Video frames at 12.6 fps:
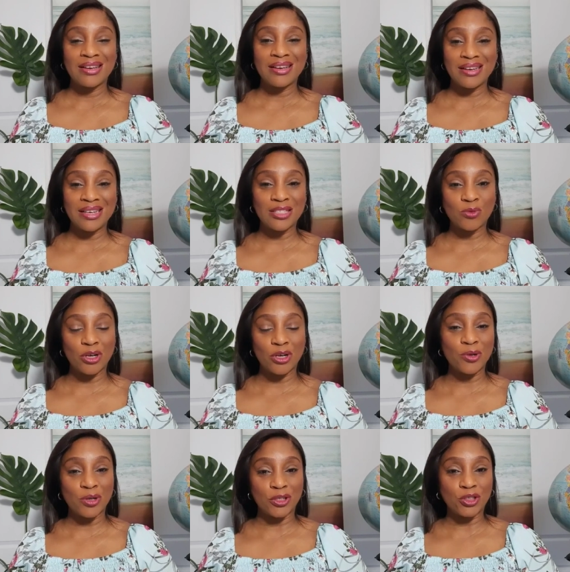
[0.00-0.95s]
is
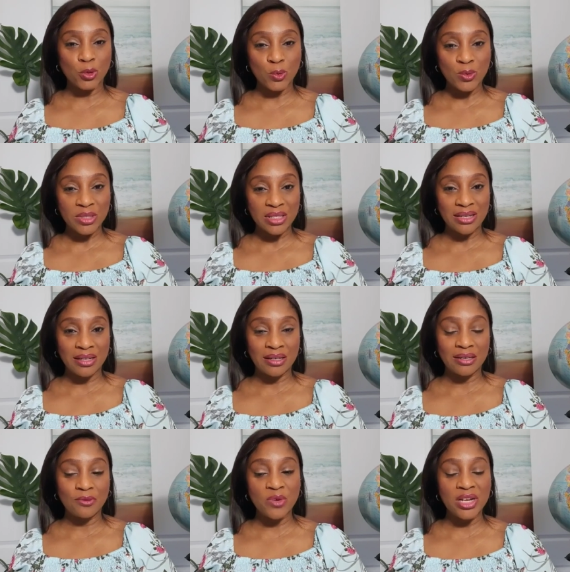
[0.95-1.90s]
what you are
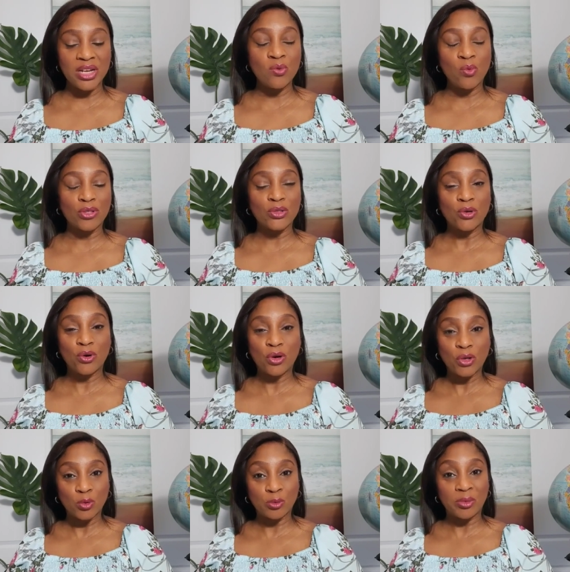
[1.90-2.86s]
choosing really what
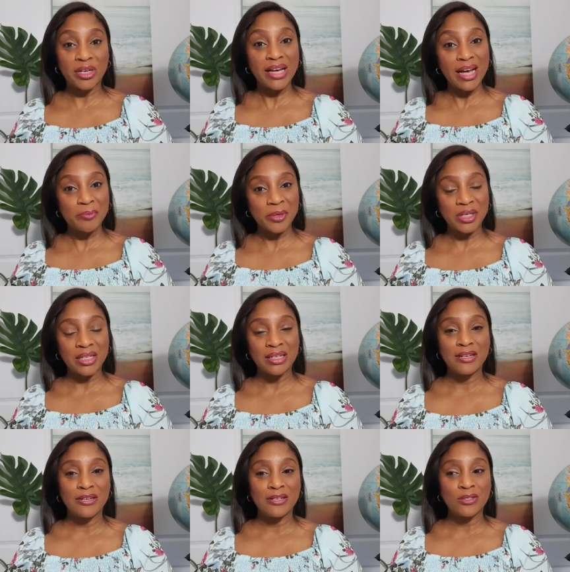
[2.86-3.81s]
God will be happy
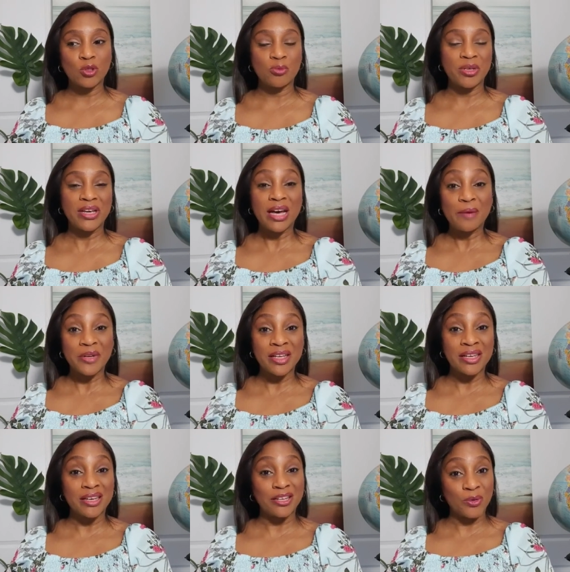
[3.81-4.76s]
to be
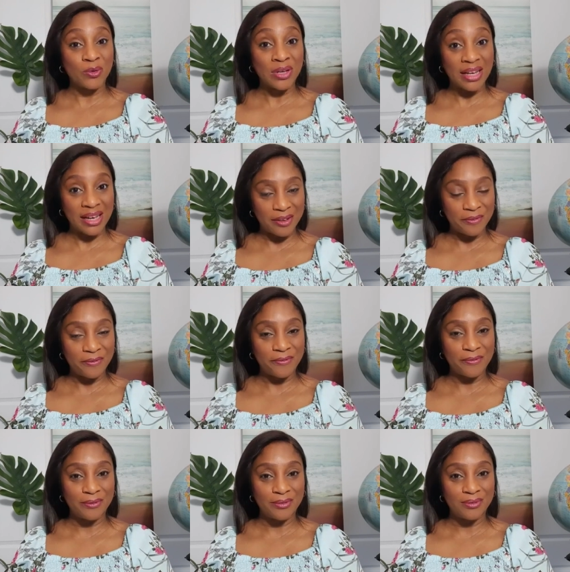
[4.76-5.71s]
happening in your
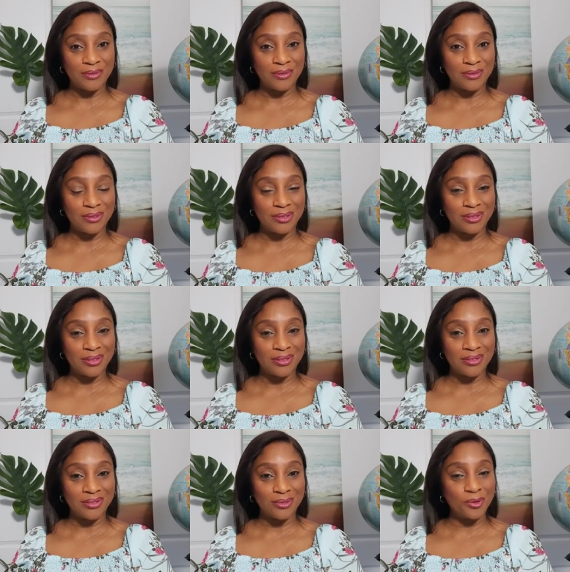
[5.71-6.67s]
life?
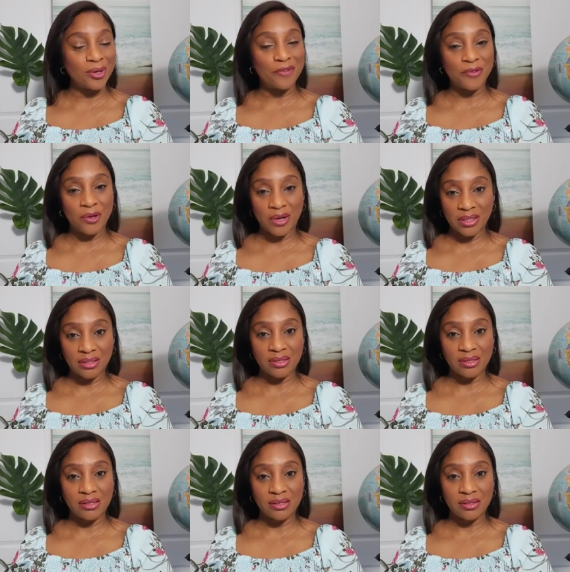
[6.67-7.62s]
You have your
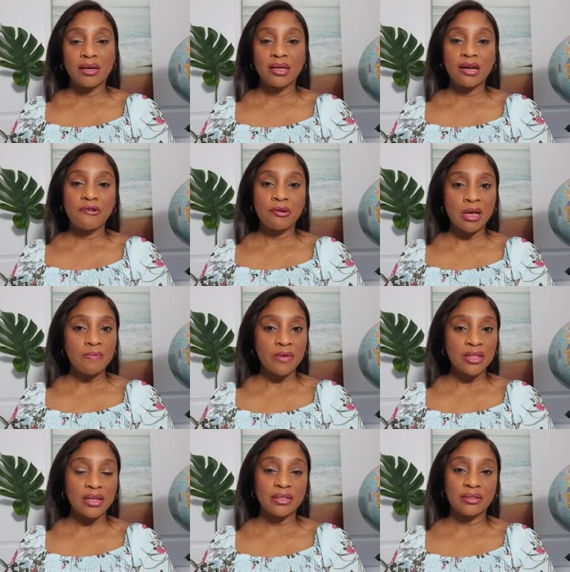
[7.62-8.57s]
answer. And I remember
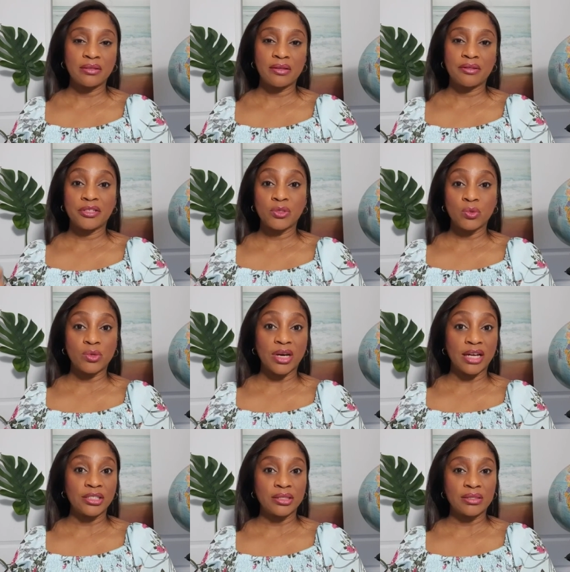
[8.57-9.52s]
that I said that there are two
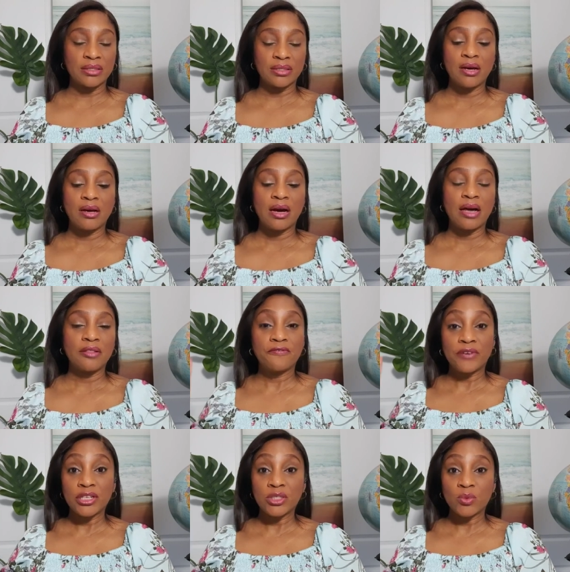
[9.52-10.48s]
catches. And the
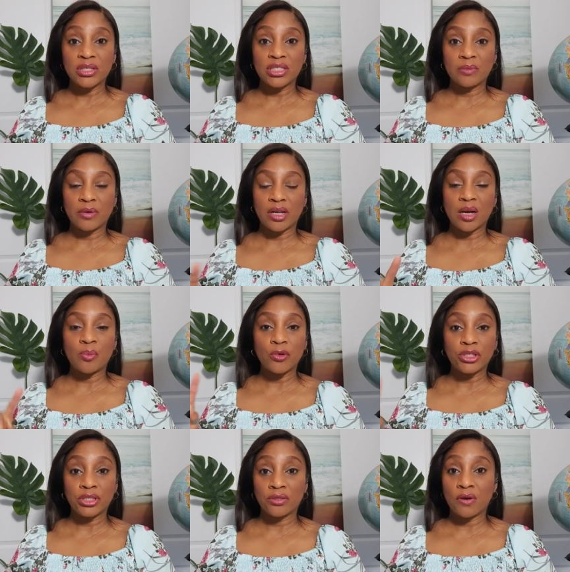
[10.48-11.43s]
first one is about
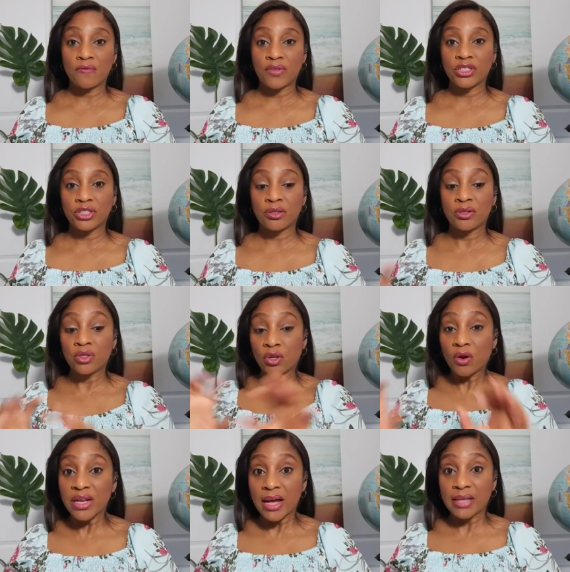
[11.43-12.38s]
approaching the conversation
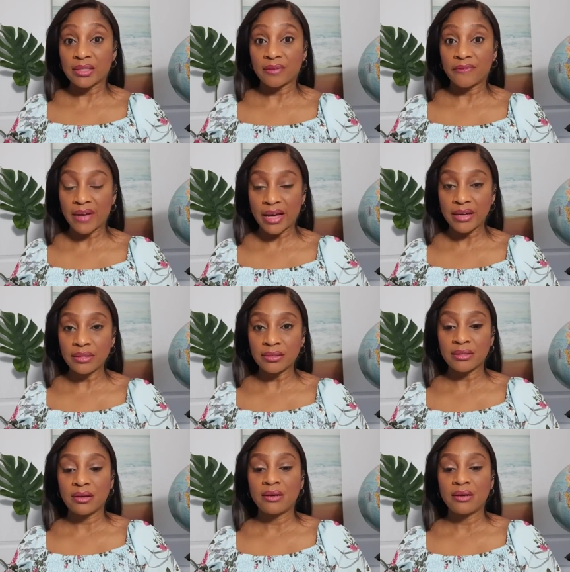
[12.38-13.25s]
not as a fight.